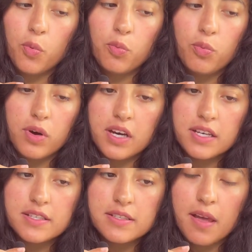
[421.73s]

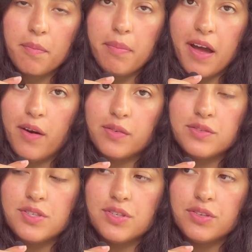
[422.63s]
was
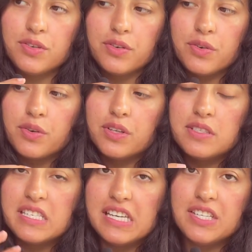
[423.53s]
about to
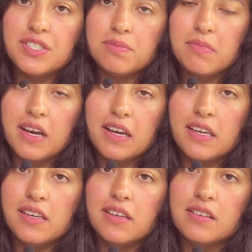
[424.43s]
teach
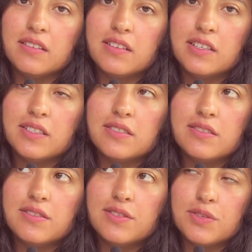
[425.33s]
my
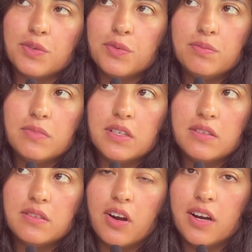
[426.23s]
Zoom
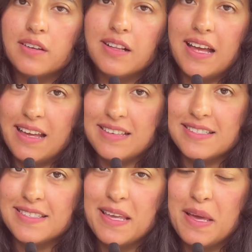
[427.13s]
art
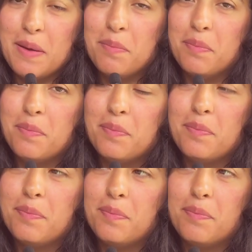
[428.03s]
class,
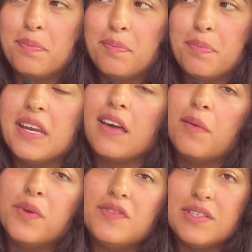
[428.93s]
but it
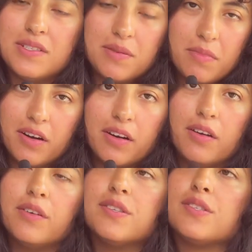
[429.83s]
got moved to
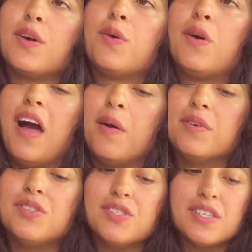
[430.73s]
tomorrow, so I
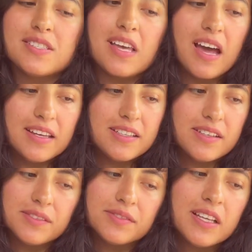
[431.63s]
was just kind
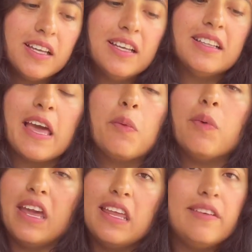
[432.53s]
of like
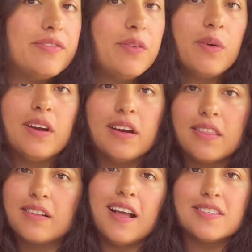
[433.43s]
waiting for
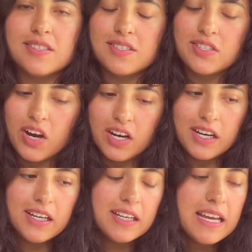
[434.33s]
the class to
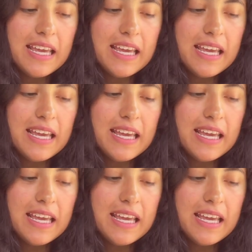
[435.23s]
start,